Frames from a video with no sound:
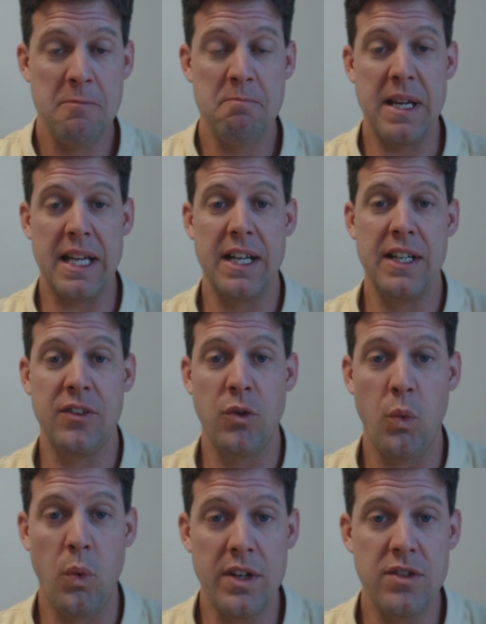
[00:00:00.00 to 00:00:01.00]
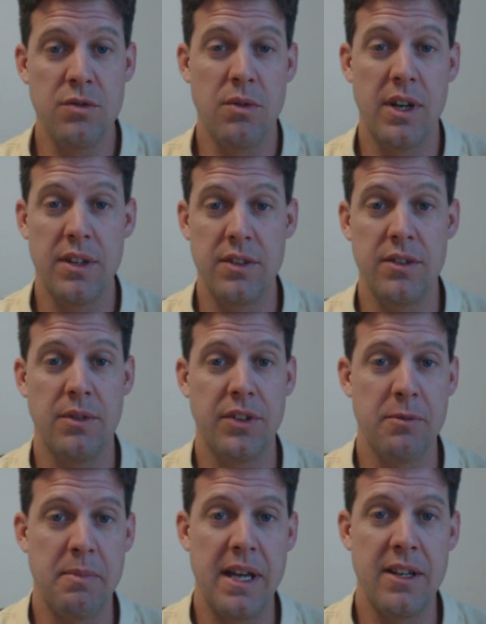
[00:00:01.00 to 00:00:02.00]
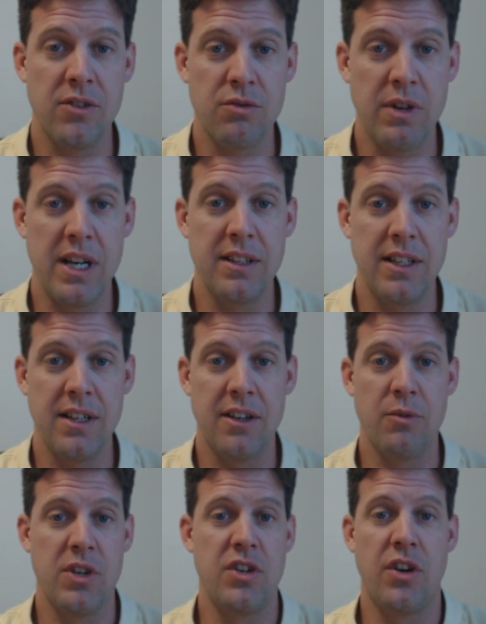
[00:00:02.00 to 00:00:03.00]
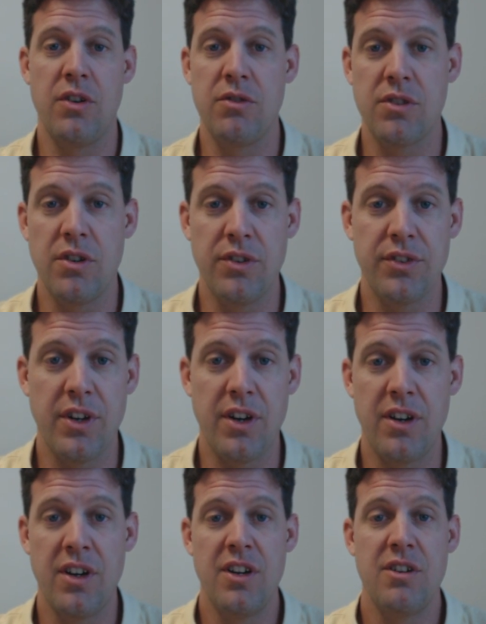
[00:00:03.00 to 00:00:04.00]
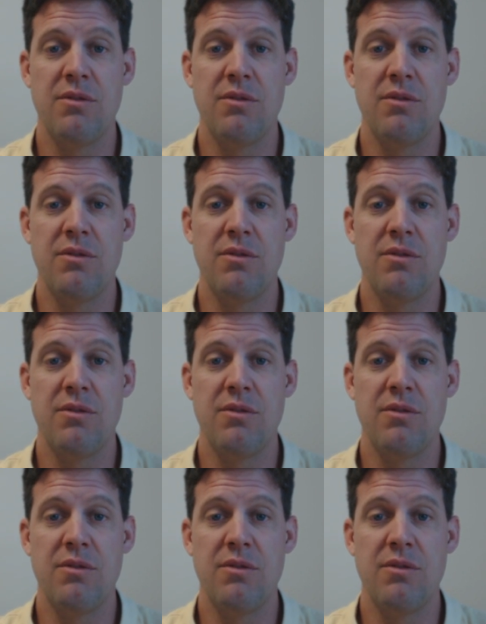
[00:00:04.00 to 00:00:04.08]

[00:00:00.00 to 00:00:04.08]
because what you want to do will depend greatly on what your own goals are,